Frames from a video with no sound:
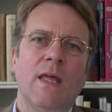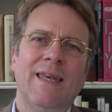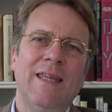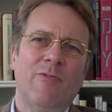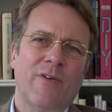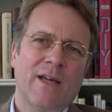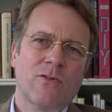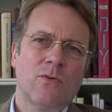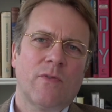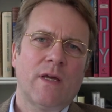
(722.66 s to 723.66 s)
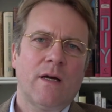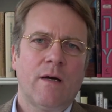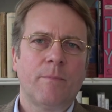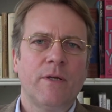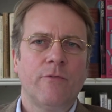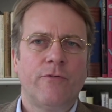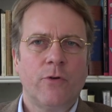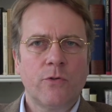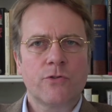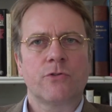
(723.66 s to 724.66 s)
de facto they are being
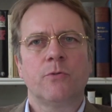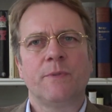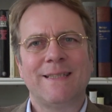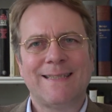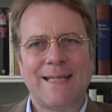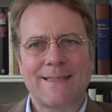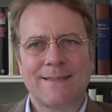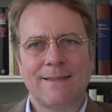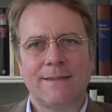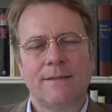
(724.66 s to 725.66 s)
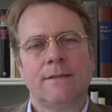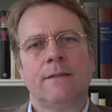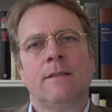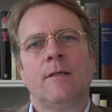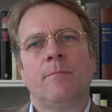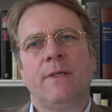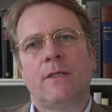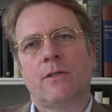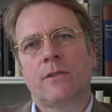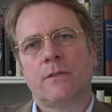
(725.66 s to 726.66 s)
forced to be tested,
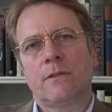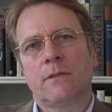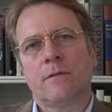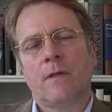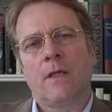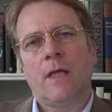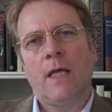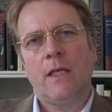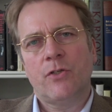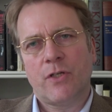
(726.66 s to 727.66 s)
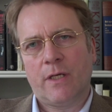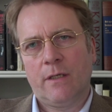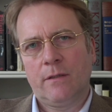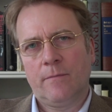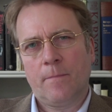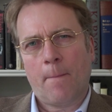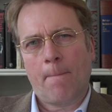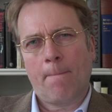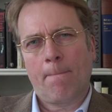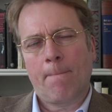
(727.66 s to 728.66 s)
because in jail
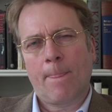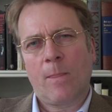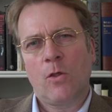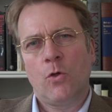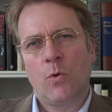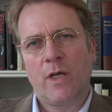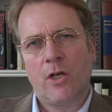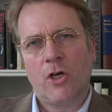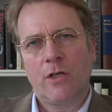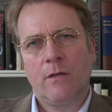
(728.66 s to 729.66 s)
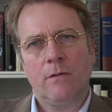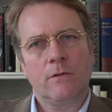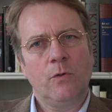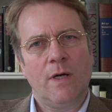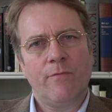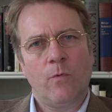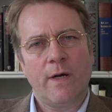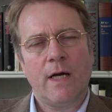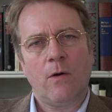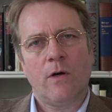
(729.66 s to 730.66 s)
you have
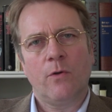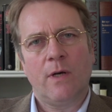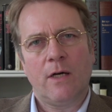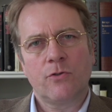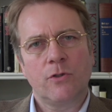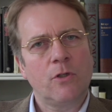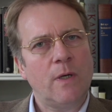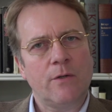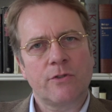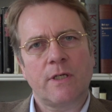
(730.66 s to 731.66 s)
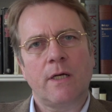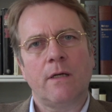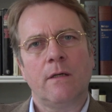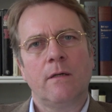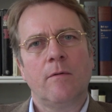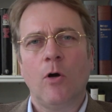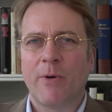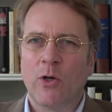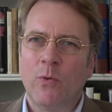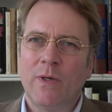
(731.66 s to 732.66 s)
1 hour, you're allowed to go outside,
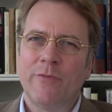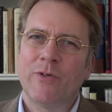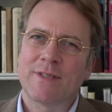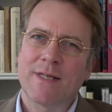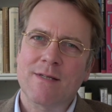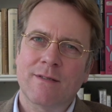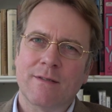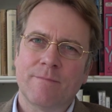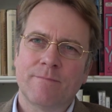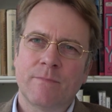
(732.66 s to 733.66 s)
but only if you're tested.